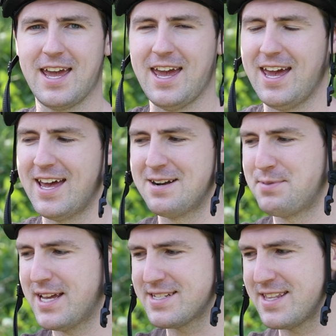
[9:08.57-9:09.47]
And
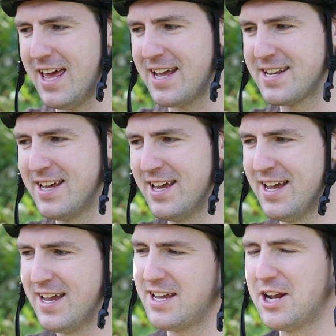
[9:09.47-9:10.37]
because of that,
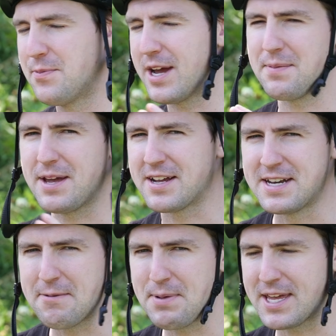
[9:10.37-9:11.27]
you know, we gotta be all
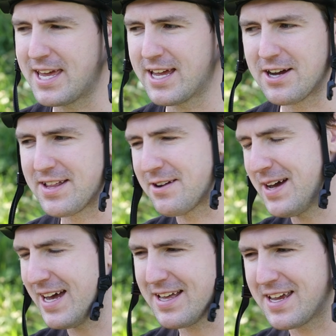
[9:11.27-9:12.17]
nitpicky and go like,
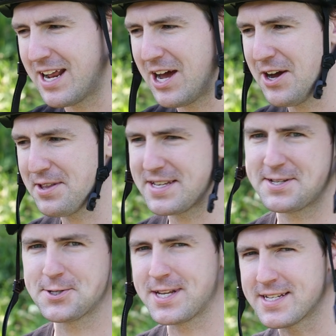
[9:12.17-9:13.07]
well, you know, this
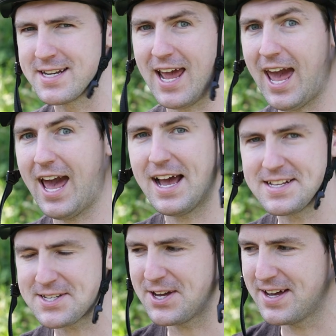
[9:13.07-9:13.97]
just isn't
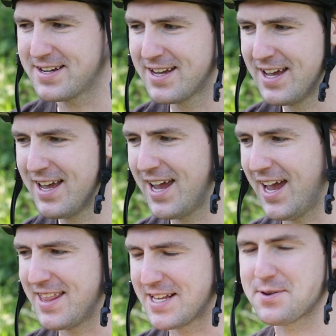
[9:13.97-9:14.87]
as good.
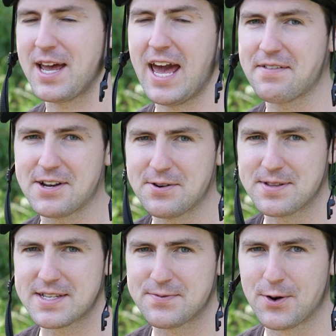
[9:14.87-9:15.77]
And that's what I have to do
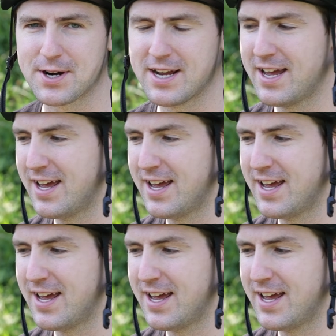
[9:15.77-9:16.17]
with this fork.